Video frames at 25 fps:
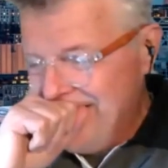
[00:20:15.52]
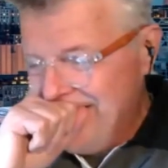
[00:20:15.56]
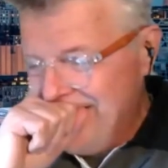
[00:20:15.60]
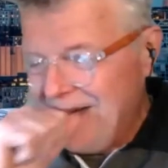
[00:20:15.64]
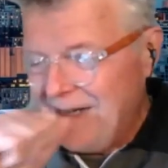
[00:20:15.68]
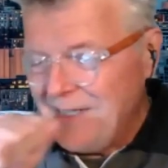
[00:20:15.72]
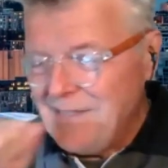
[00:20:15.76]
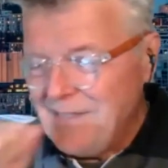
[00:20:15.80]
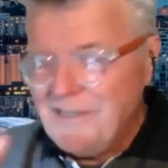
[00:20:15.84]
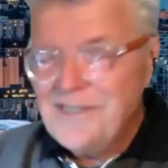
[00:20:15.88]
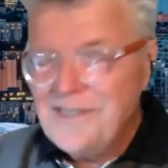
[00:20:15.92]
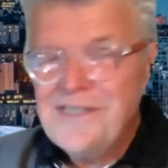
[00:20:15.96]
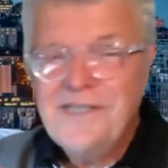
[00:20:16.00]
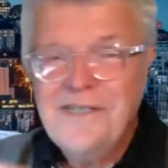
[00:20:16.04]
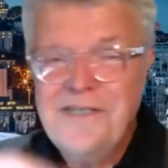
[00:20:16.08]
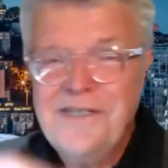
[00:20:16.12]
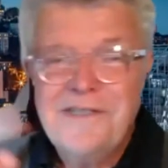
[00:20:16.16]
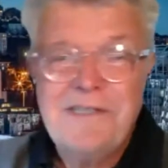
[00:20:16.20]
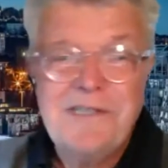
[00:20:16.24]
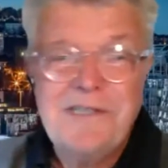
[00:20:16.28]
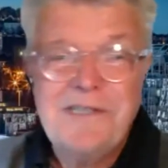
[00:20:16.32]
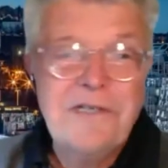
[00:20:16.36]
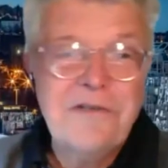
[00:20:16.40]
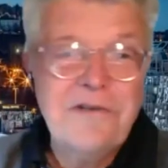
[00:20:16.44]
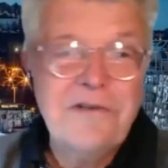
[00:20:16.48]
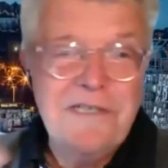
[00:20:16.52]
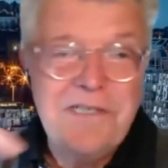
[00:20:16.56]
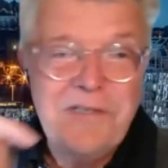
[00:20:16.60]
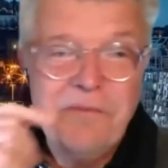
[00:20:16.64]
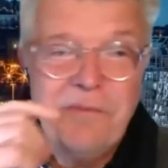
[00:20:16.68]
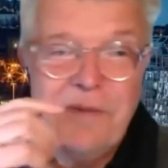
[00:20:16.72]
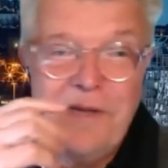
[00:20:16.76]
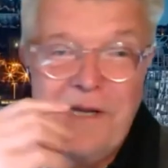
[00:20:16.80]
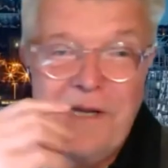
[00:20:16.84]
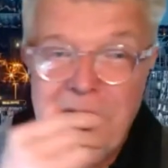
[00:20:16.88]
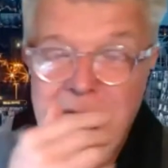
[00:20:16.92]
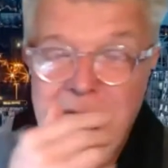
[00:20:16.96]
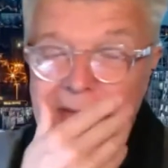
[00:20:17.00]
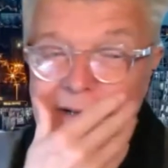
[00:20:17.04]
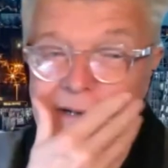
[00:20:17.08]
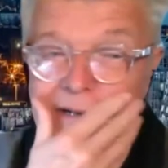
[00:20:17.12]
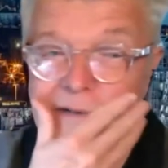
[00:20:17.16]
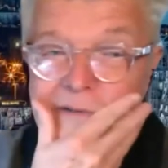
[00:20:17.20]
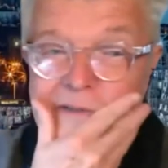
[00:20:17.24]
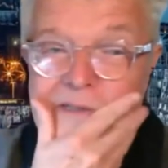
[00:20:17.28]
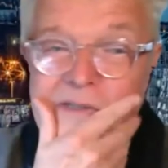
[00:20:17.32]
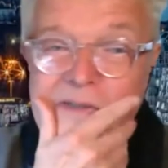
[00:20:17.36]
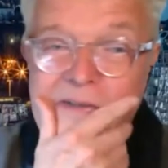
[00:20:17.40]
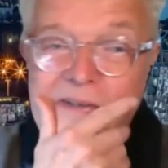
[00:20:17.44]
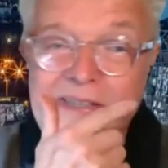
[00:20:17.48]
I just did a series of blog
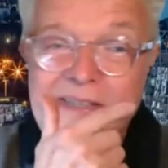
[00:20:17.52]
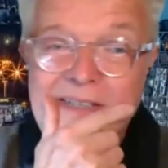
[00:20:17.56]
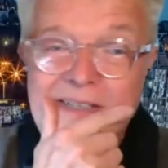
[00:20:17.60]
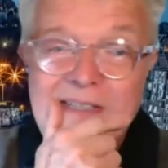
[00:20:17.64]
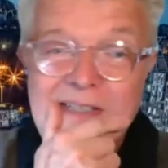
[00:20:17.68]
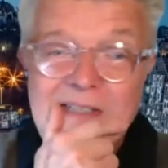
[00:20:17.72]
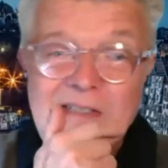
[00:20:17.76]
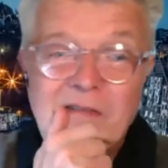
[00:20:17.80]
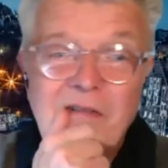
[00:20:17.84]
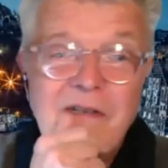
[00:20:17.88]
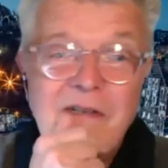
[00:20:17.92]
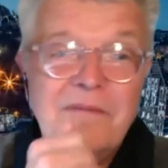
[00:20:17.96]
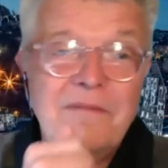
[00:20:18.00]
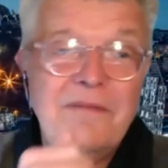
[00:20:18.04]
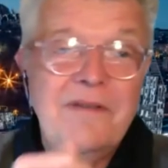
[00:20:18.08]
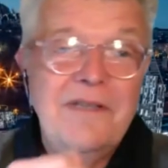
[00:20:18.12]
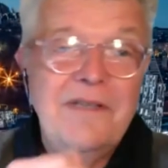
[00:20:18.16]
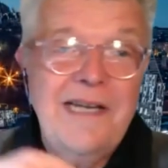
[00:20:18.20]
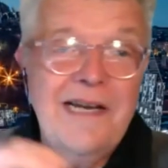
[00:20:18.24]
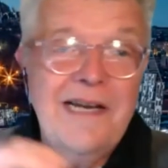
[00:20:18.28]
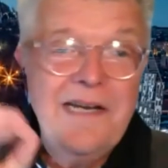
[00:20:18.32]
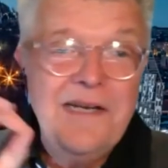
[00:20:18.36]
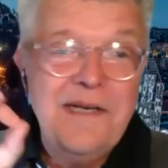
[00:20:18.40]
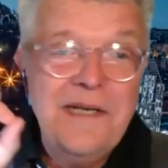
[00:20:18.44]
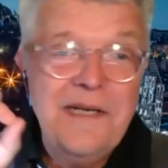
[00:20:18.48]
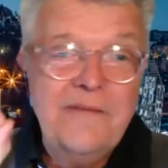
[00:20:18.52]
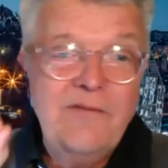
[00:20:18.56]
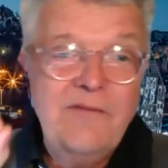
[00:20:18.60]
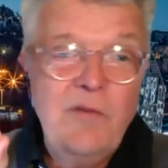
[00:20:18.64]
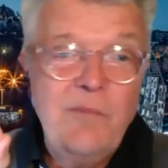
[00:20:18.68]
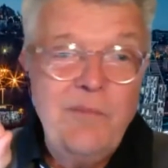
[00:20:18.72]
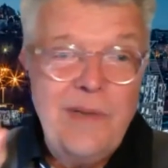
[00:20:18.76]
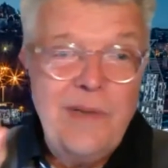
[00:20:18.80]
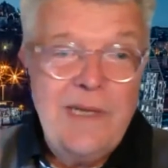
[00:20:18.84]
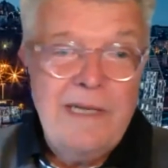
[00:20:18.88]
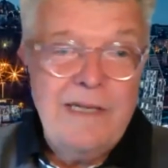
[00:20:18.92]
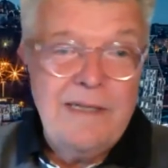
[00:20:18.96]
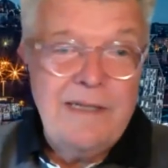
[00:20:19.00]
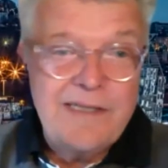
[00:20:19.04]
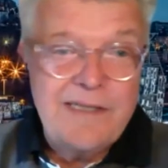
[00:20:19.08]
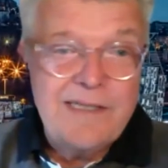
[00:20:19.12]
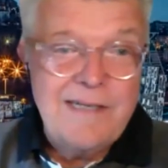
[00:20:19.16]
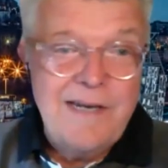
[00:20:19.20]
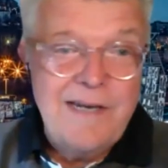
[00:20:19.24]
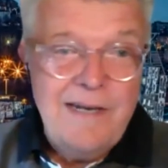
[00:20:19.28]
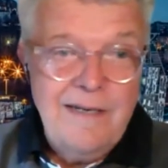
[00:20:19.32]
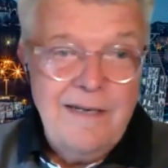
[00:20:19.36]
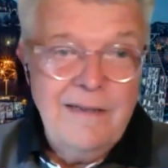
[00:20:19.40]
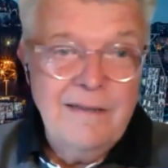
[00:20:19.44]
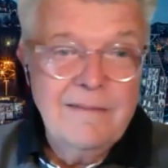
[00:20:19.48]
posts on this, on the idea of a being
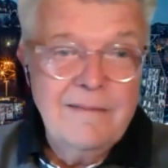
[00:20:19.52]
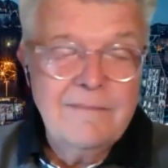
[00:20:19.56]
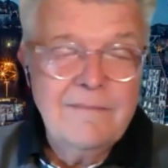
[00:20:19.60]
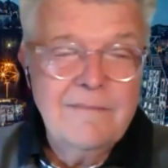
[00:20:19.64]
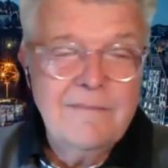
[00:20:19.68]
state.